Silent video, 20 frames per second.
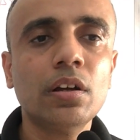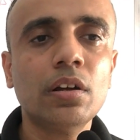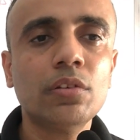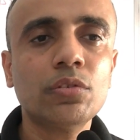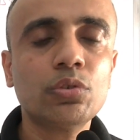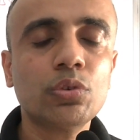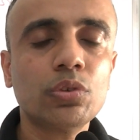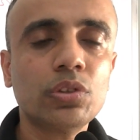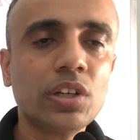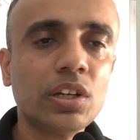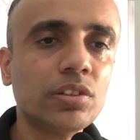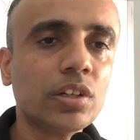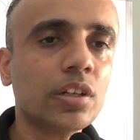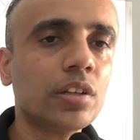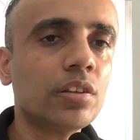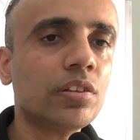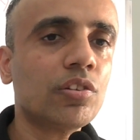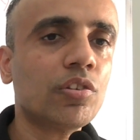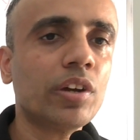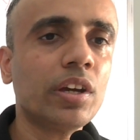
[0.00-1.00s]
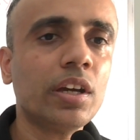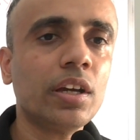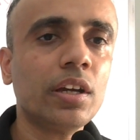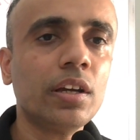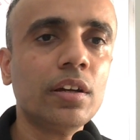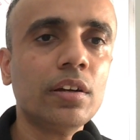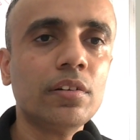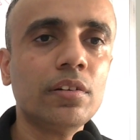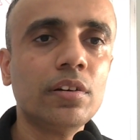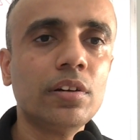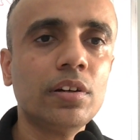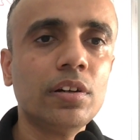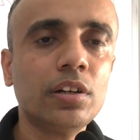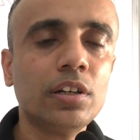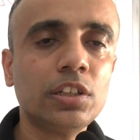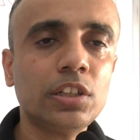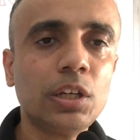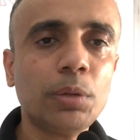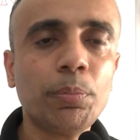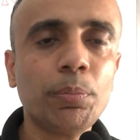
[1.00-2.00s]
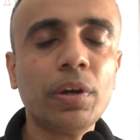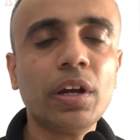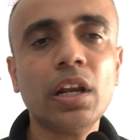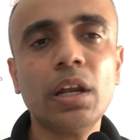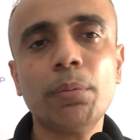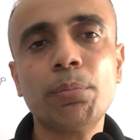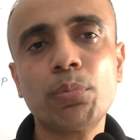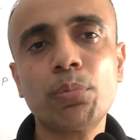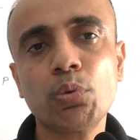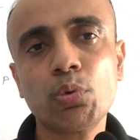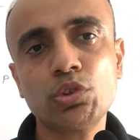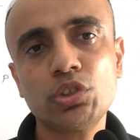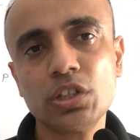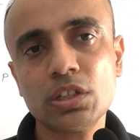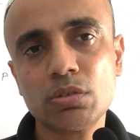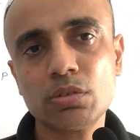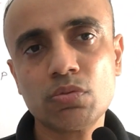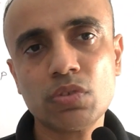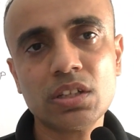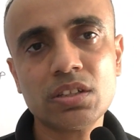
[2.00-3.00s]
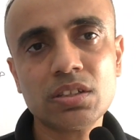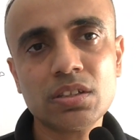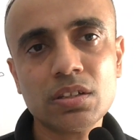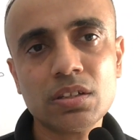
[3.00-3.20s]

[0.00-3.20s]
So these are the three typical approaches we